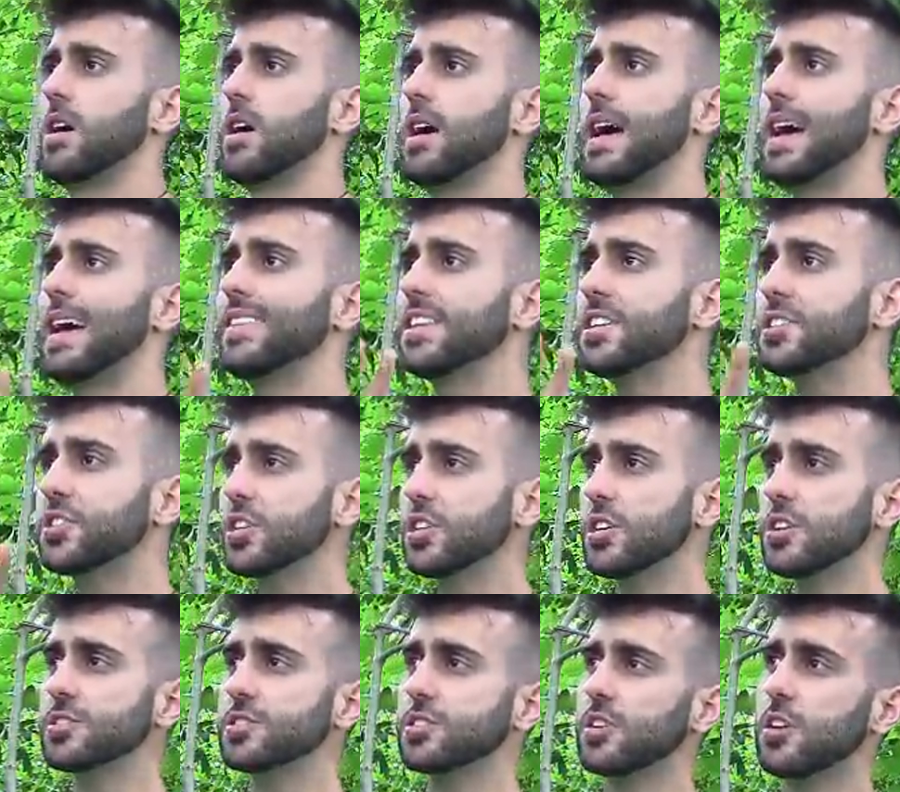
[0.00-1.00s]
And then she
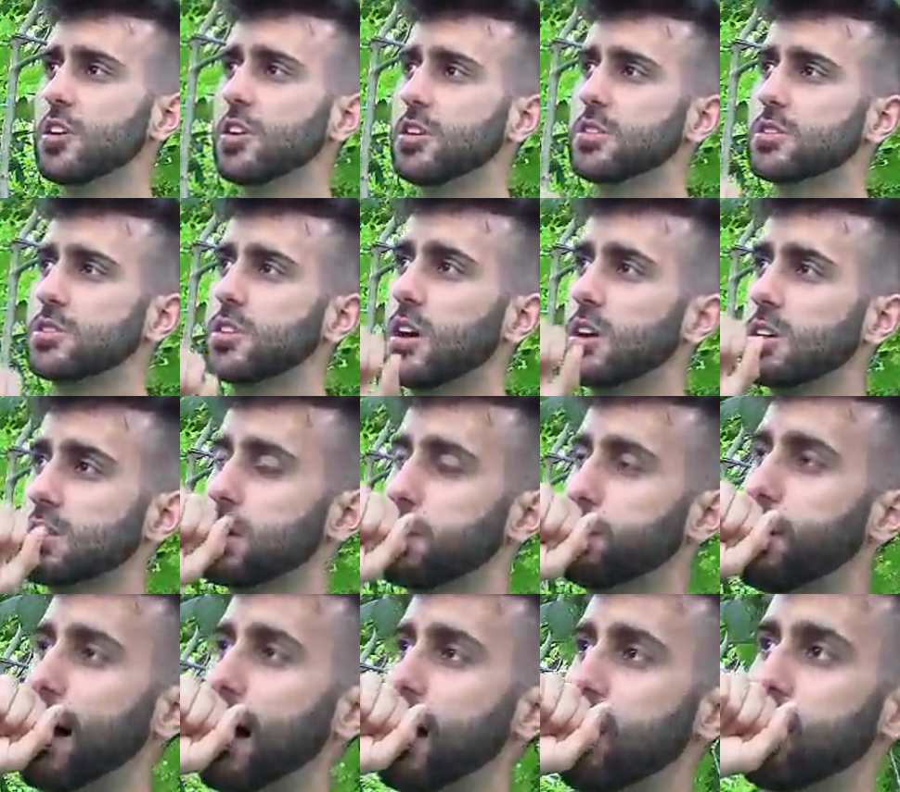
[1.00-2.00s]
also talked
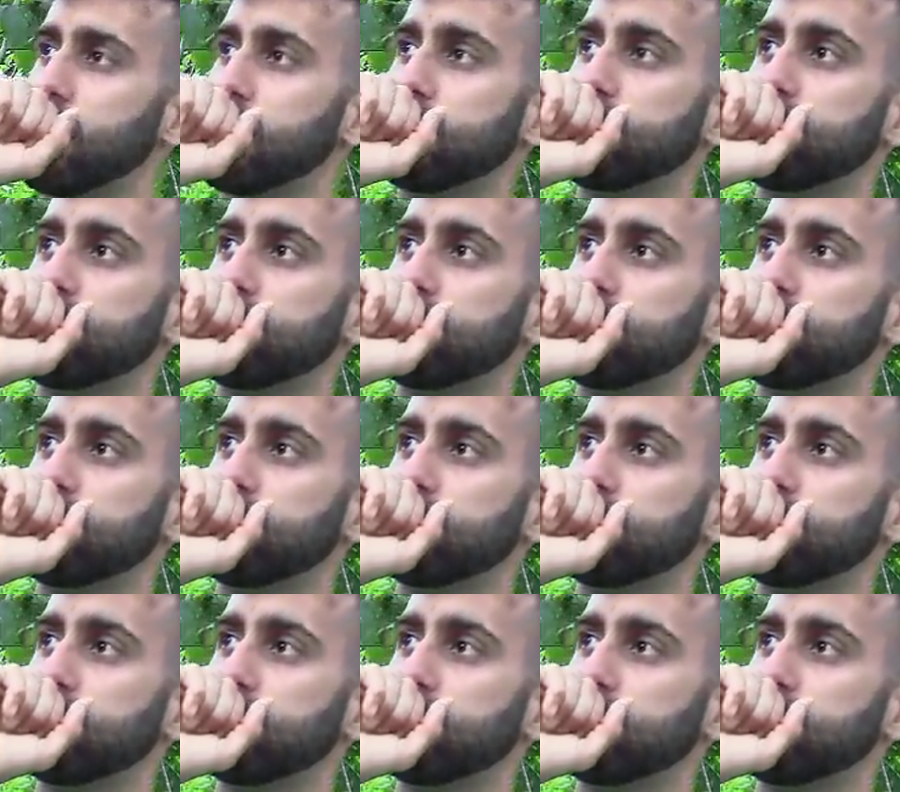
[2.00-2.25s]
about